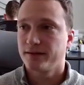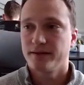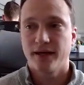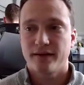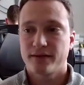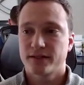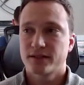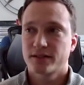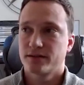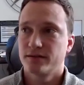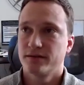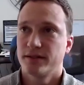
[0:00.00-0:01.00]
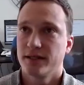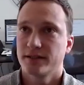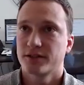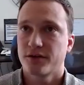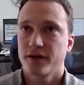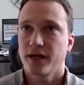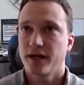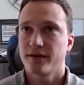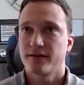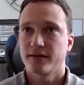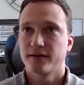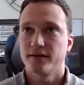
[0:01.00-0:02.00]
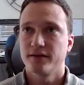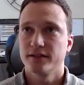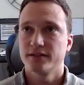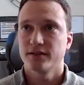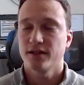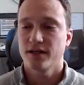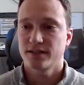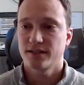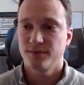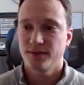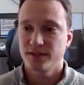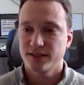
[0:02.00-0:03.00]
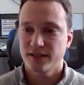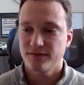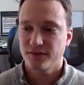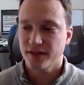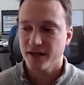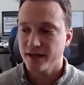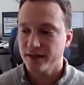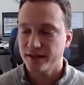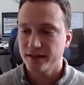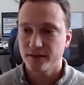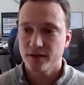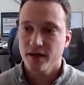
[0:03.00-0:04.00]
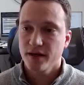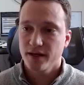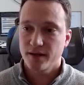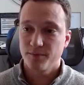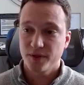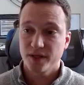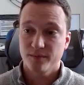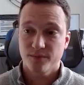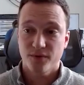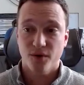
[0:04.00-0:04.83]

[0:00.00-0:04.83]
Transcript: yeah that's that's great i think there is a lot to be said for that and and being